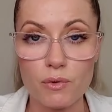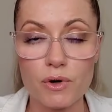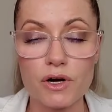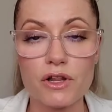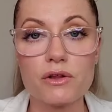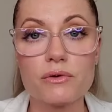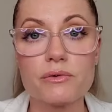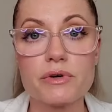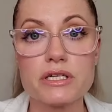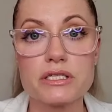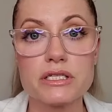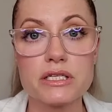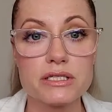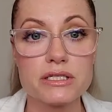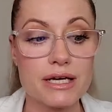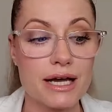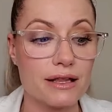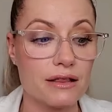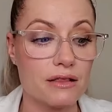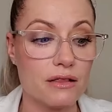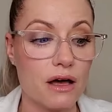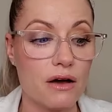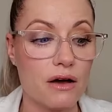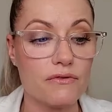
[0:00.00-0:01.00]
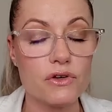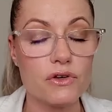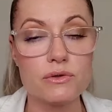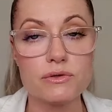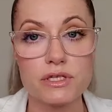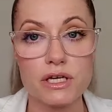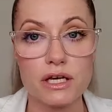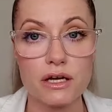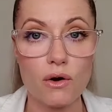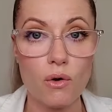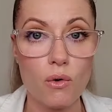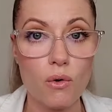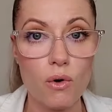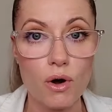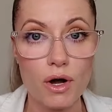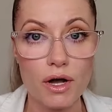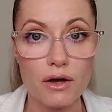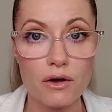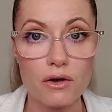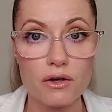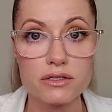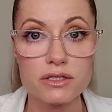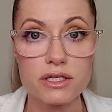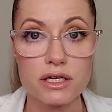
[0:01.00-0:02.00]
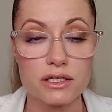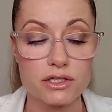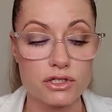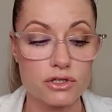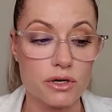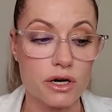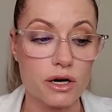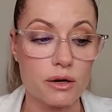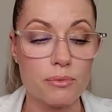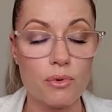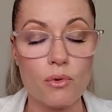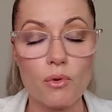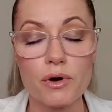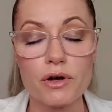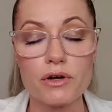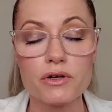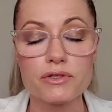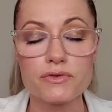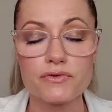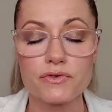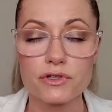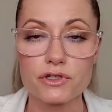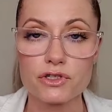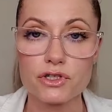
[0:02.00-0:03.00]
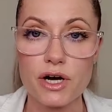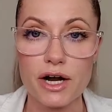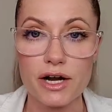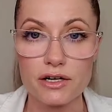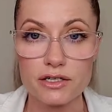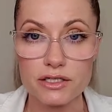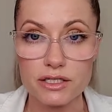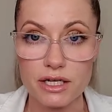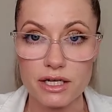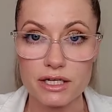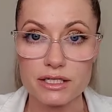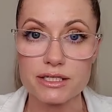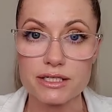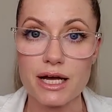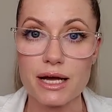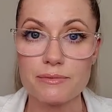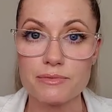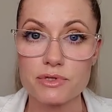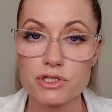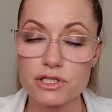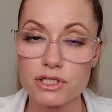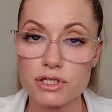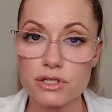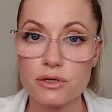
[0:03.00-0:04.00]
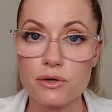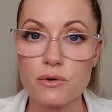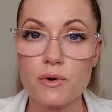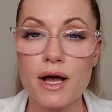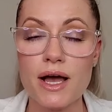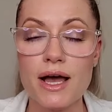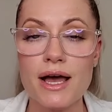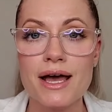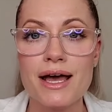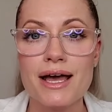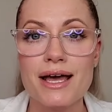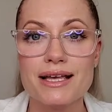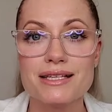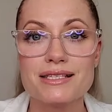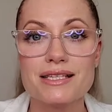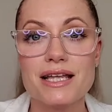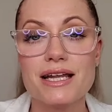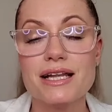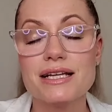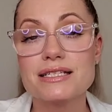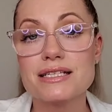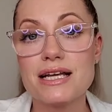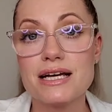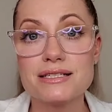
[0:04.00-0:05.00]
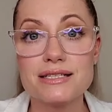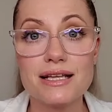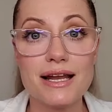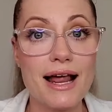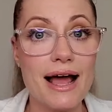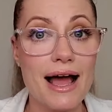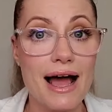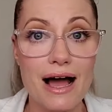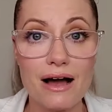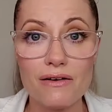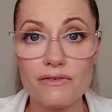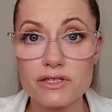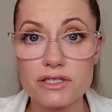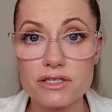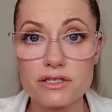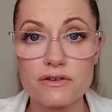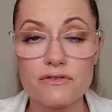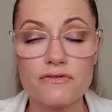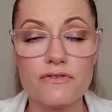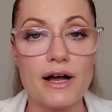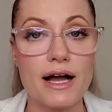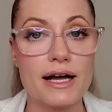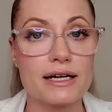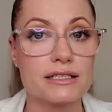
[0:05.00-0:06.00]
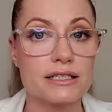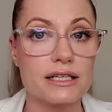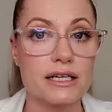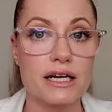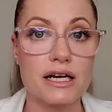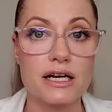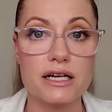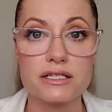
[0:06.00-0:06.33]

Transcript: One of the reasons I love using oils, like straight up oils for drier skin types too, is that it doesn't have a surfactant.